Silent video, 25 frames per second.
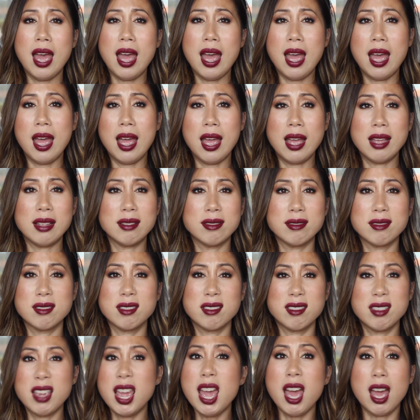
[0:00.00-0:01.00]
And
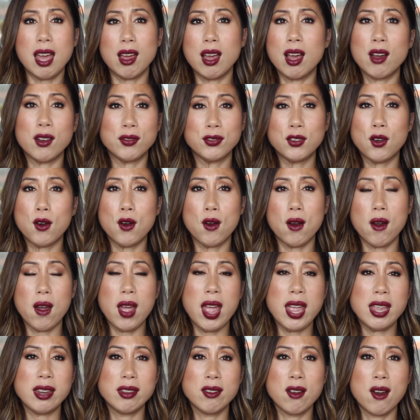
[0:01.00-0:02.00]
yeah, I've got
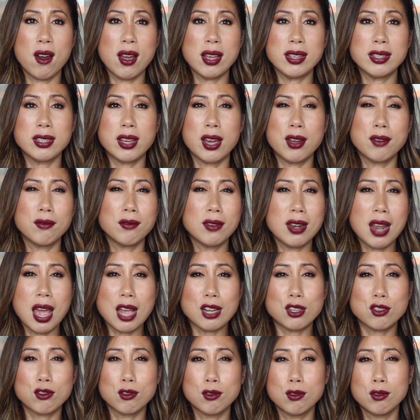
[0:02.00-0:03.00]
a nice kind of
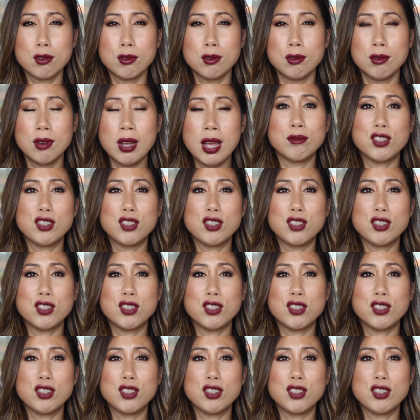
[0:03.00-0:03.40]
natural